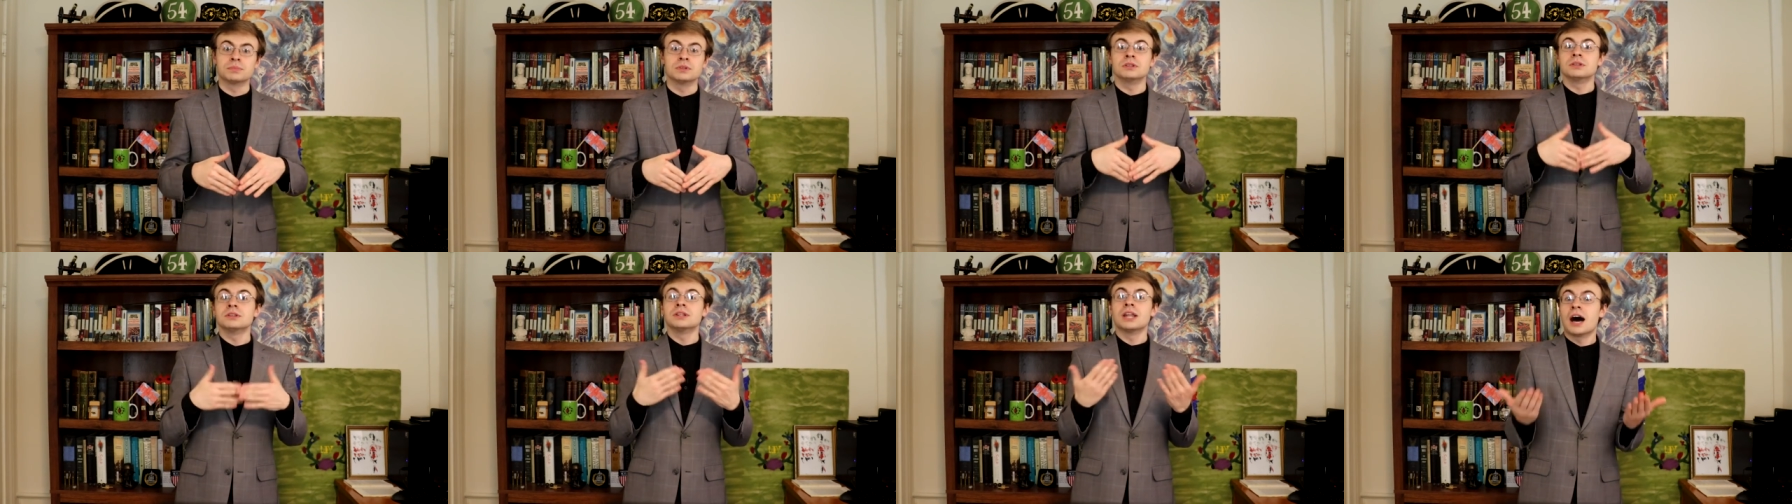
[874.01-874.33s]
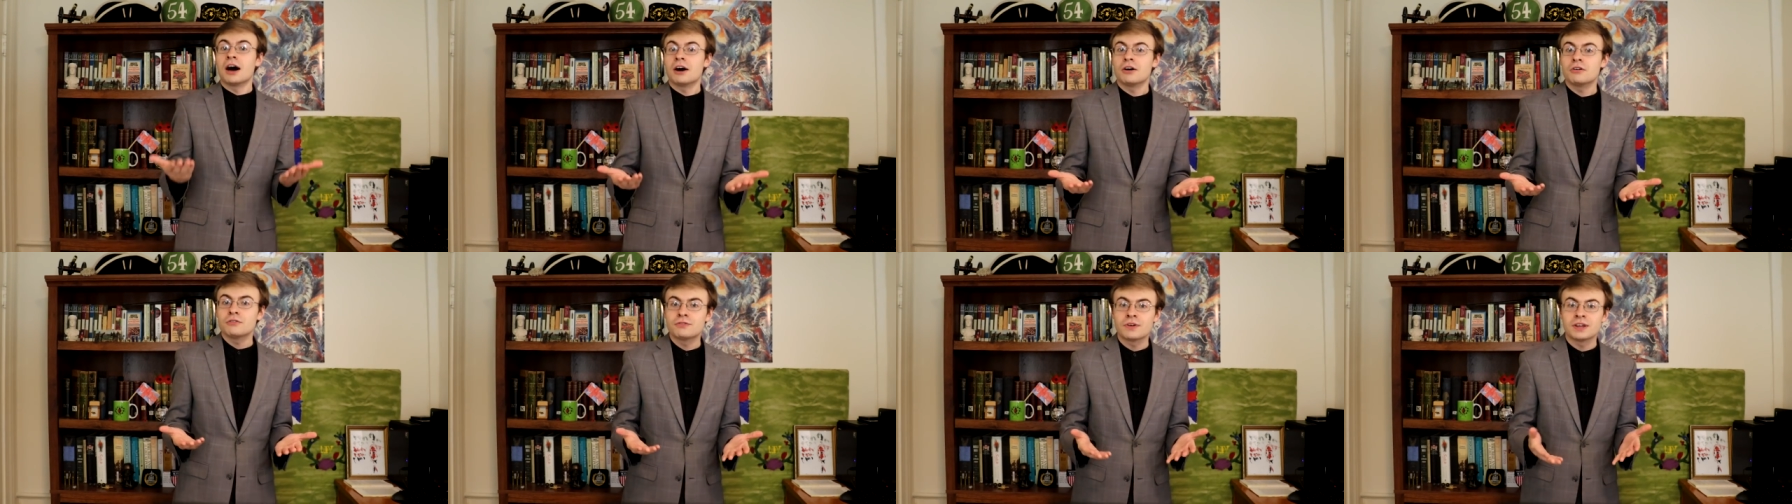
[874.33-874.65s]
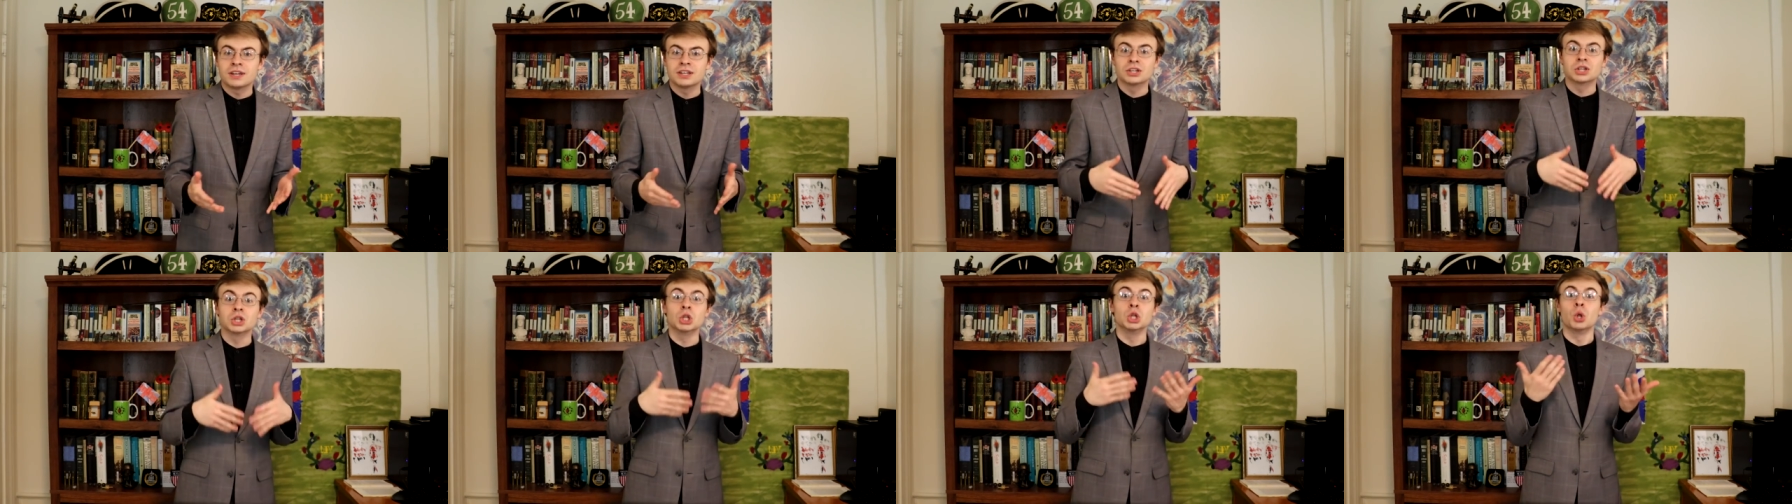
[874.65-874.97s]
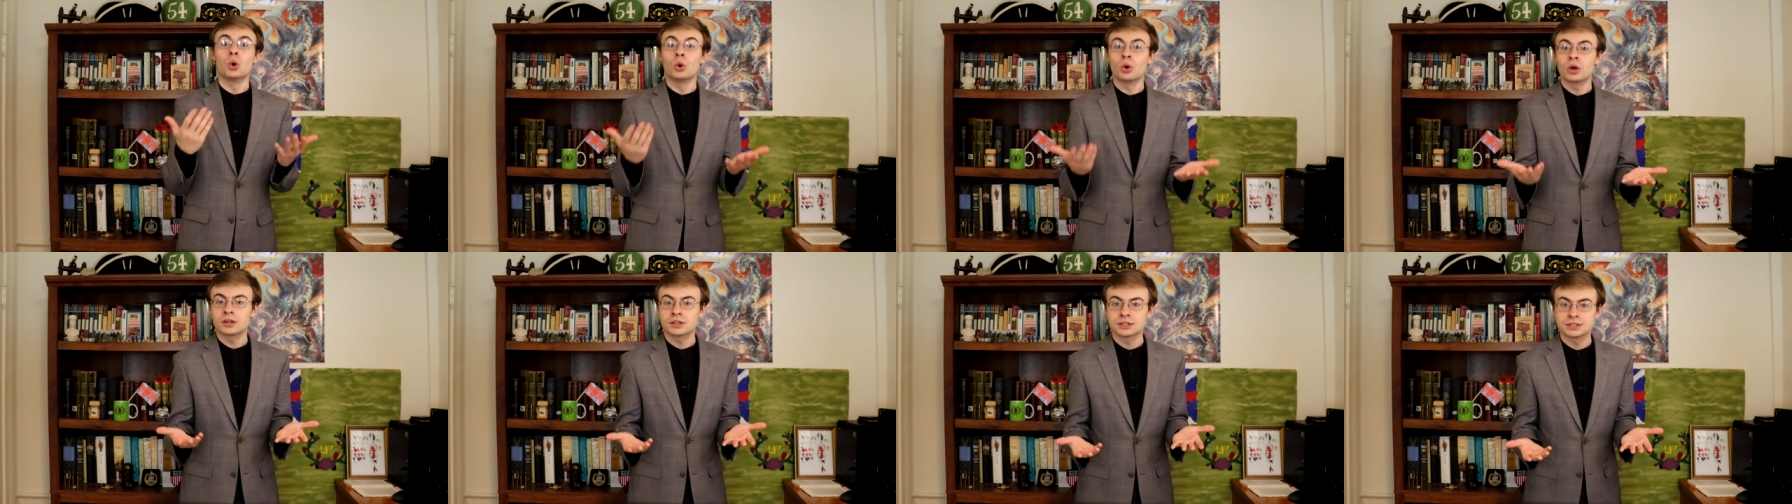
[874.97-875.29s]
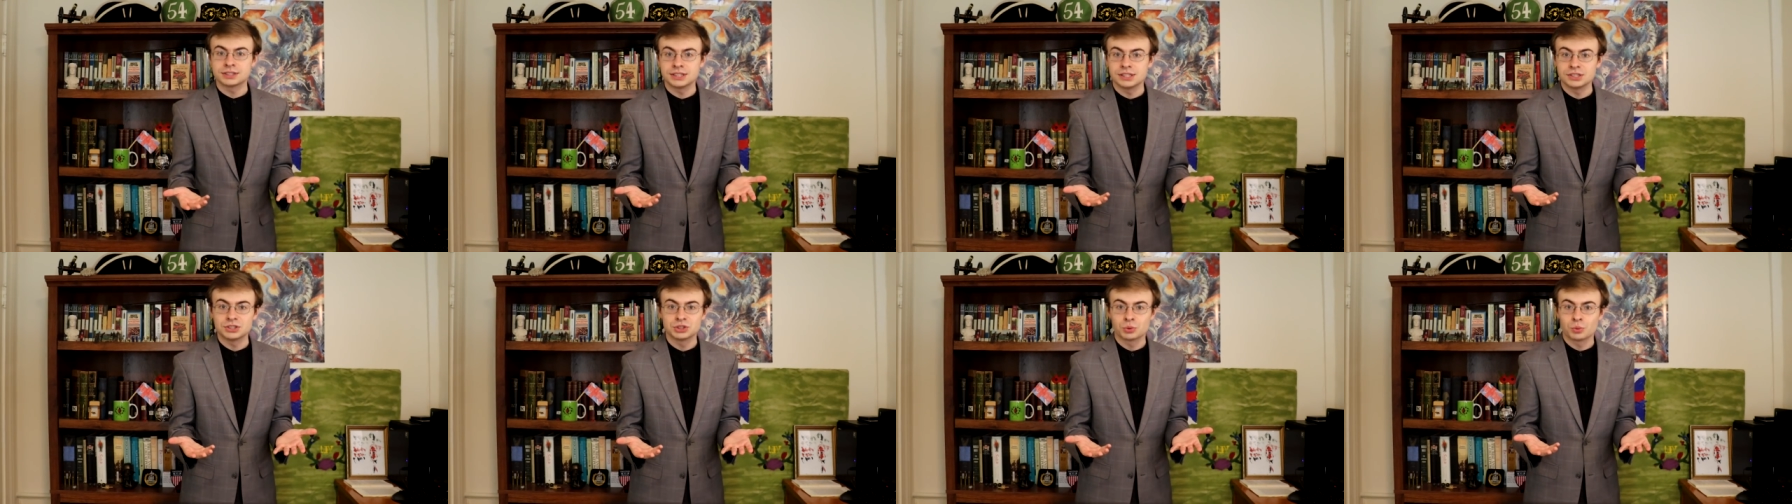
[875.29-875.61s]
love and
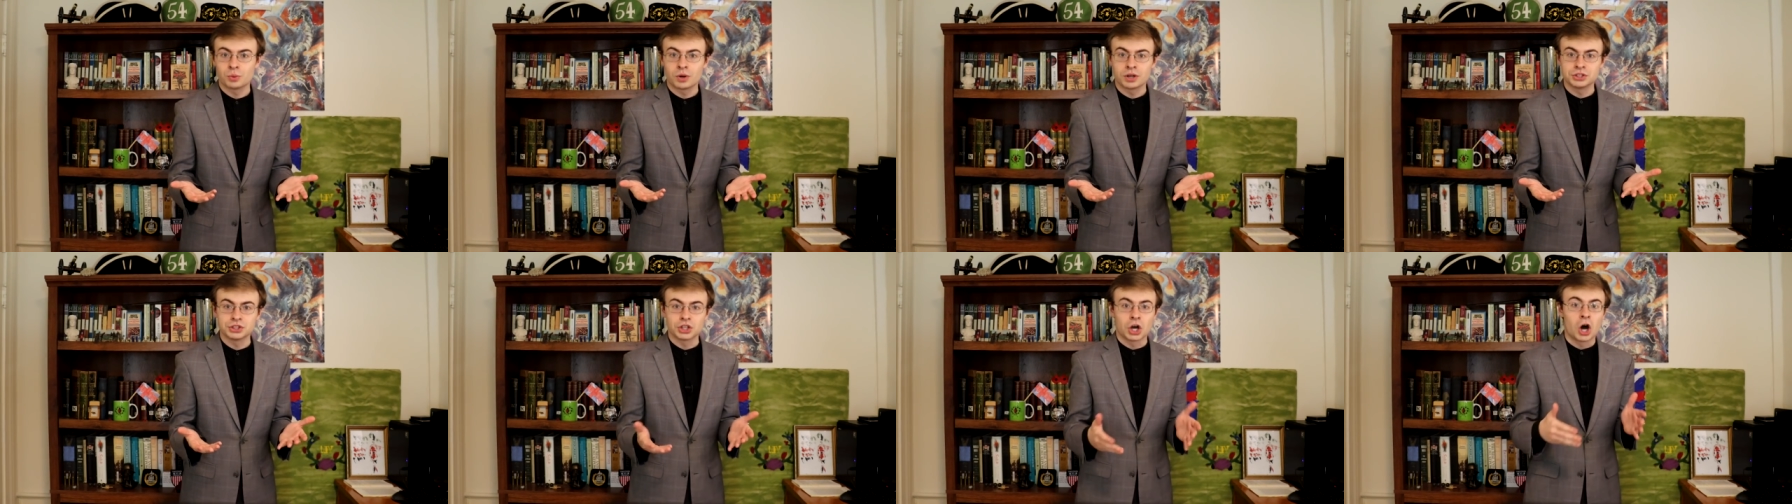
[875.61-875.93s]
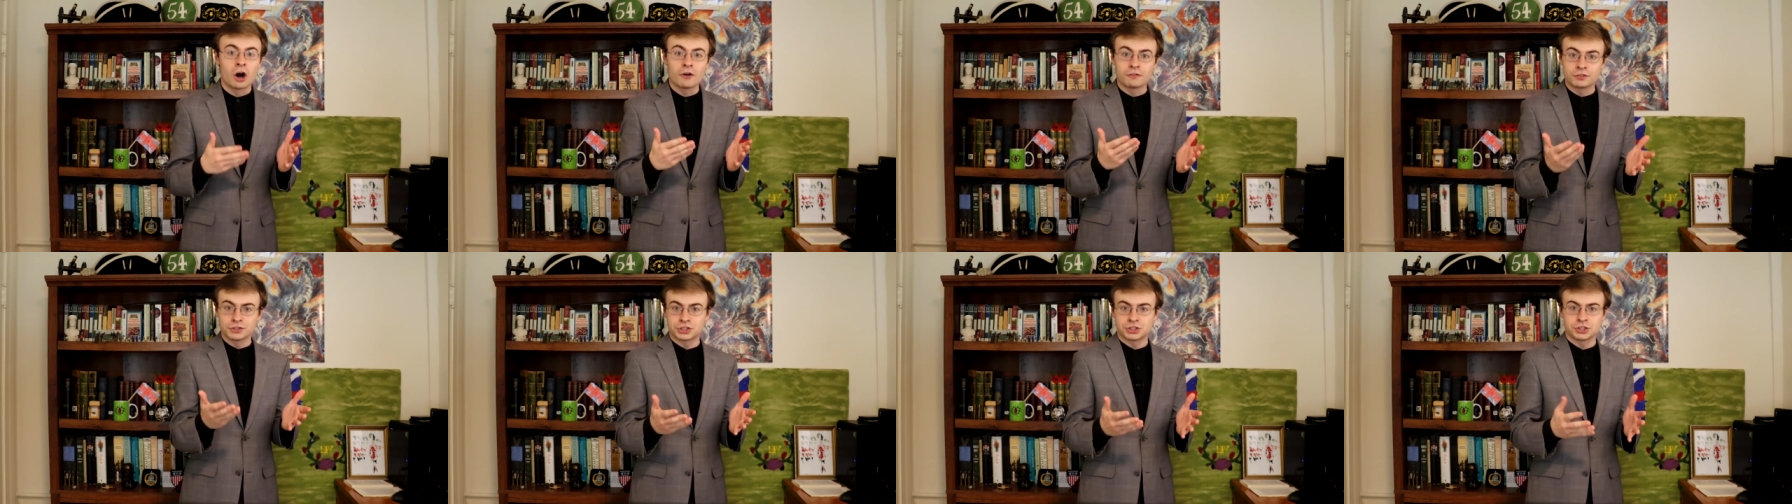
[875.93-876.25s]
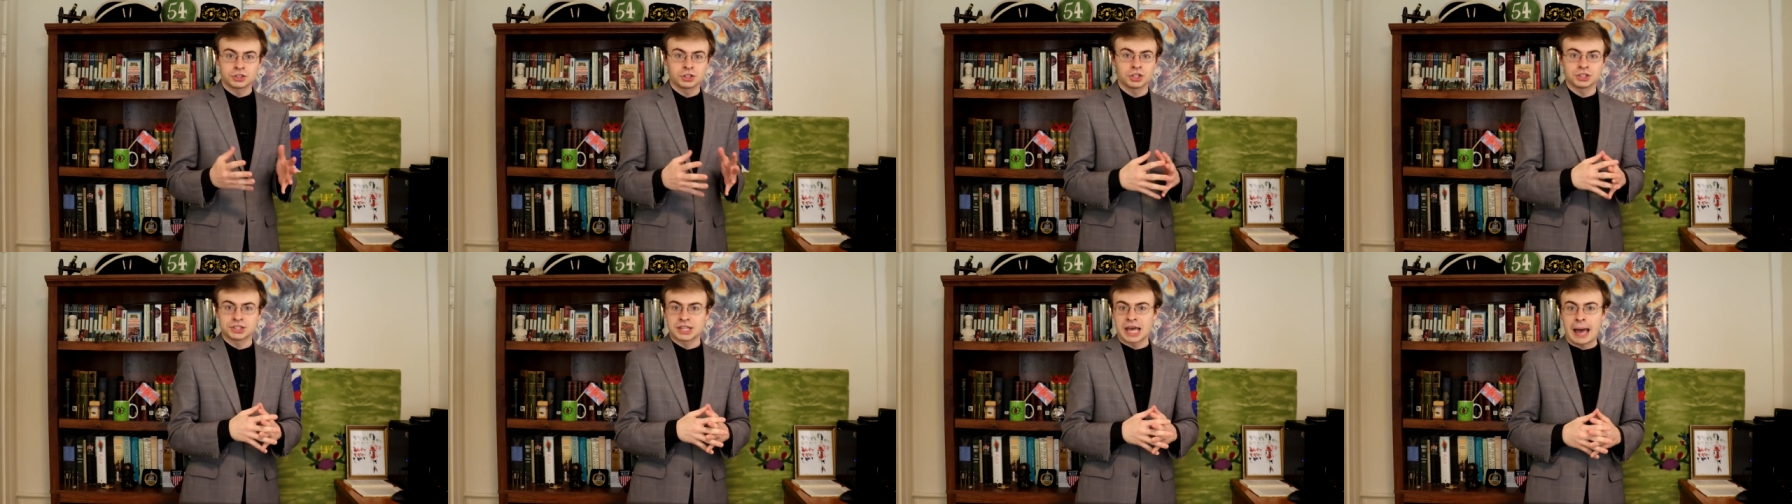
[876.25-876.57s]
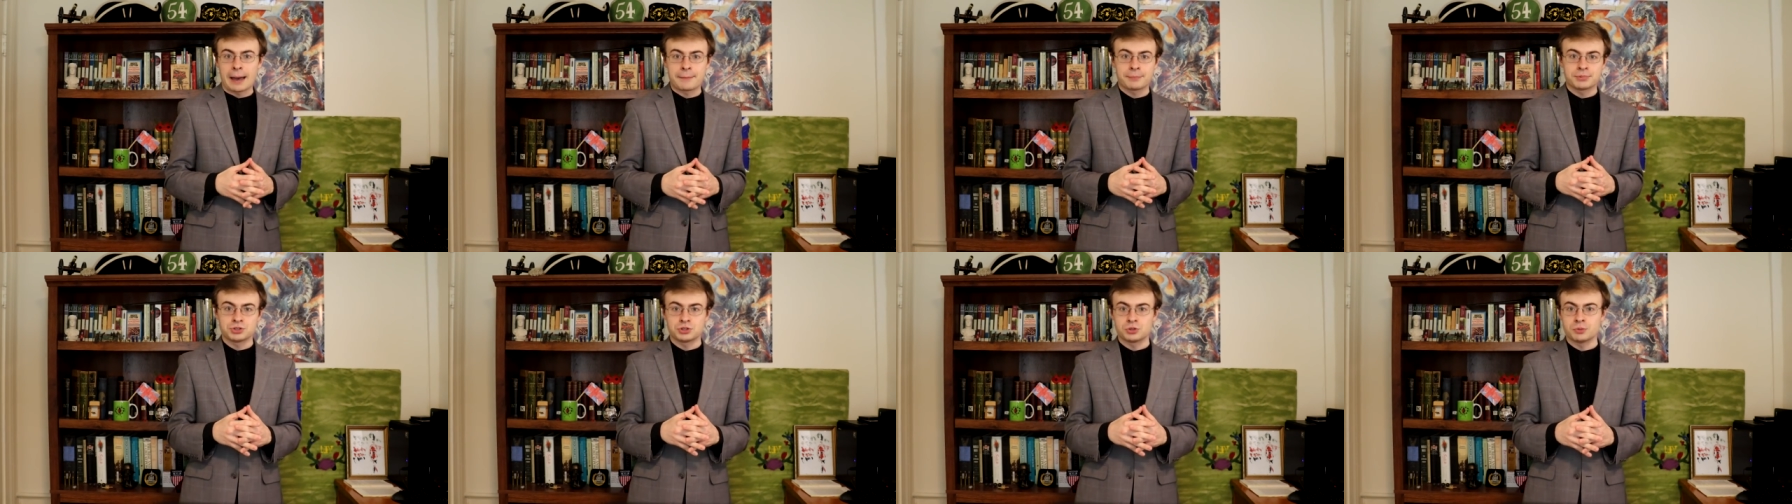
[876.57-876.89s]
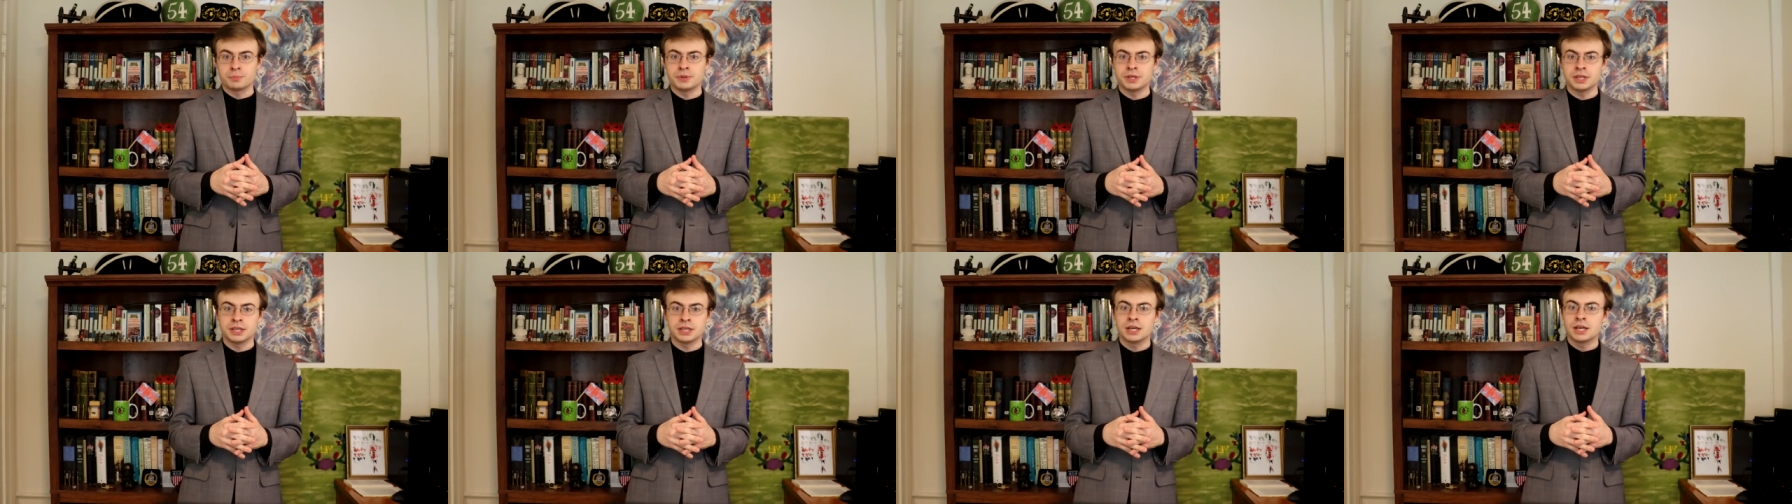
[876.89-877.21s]
loyalty to one's officers happen to
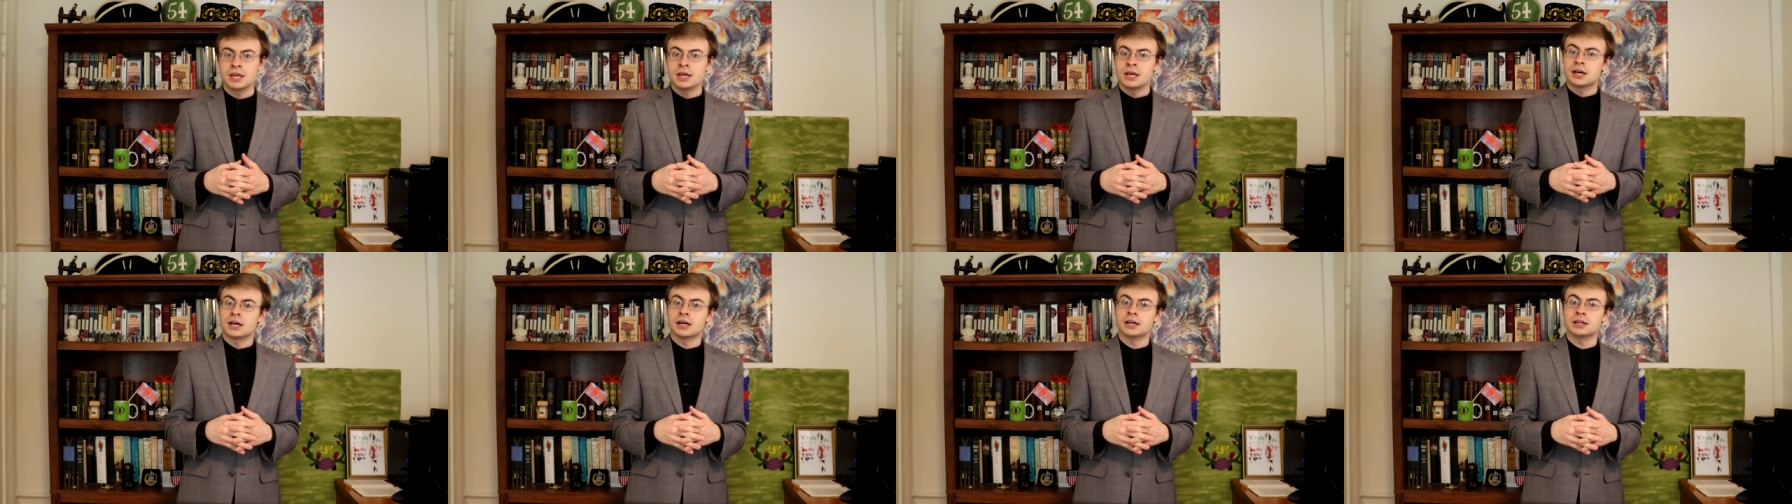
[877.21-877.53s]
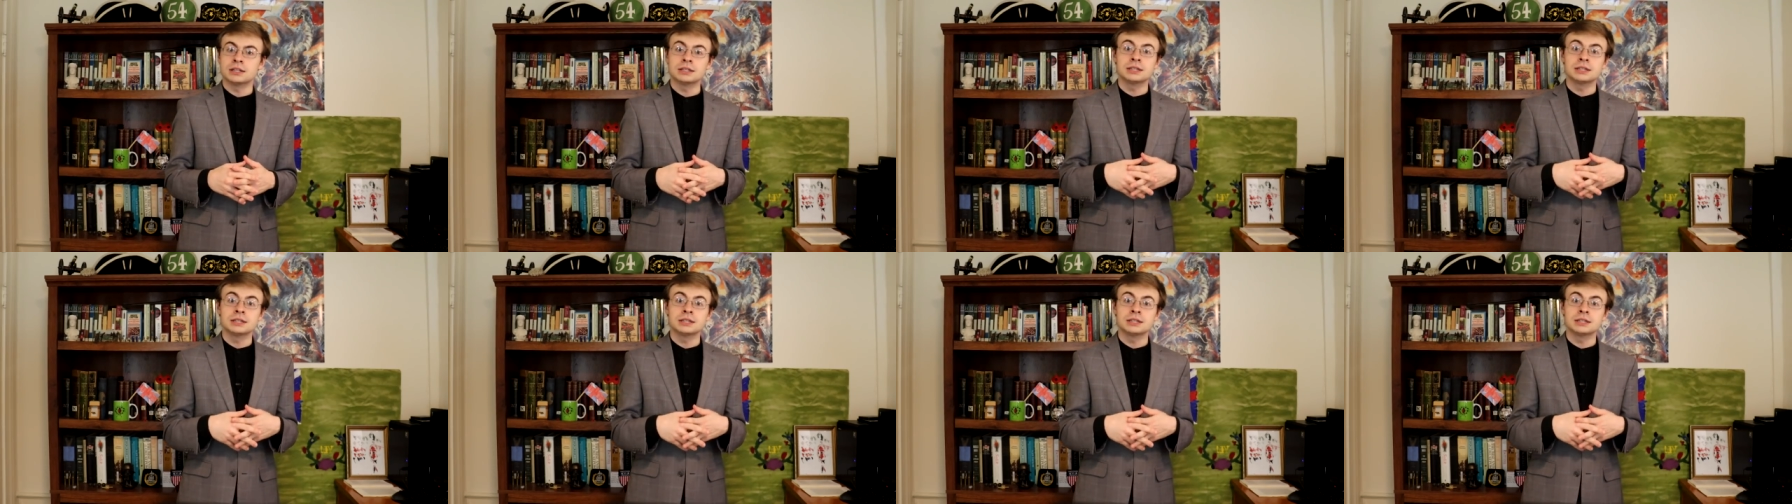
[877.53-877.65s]
be uh,